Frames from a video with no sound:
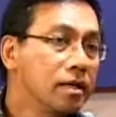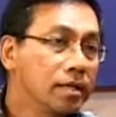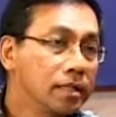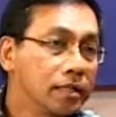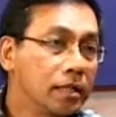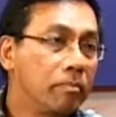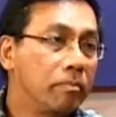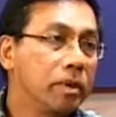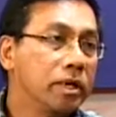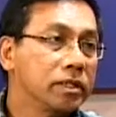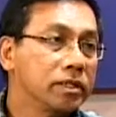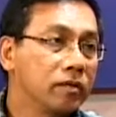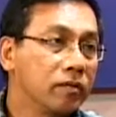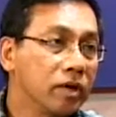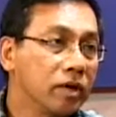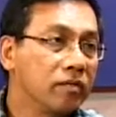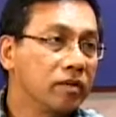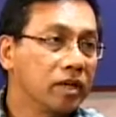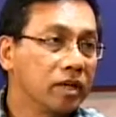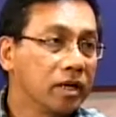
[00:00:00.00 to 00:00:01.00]
Some parts of
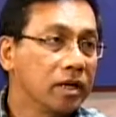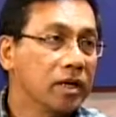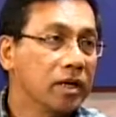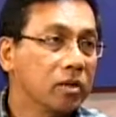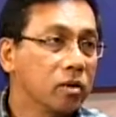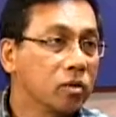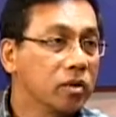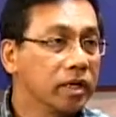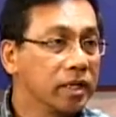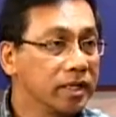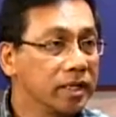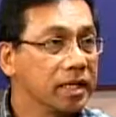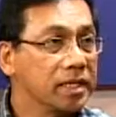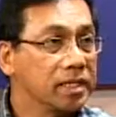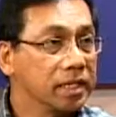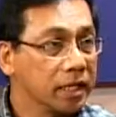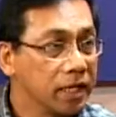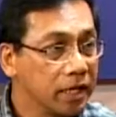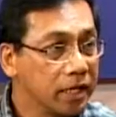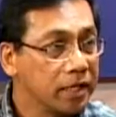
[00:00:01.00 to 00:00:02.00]
Cavite and Laguna,
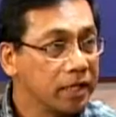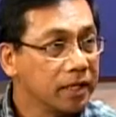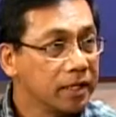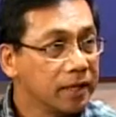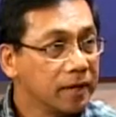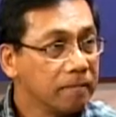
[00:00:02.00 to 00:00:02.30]
intensity 8.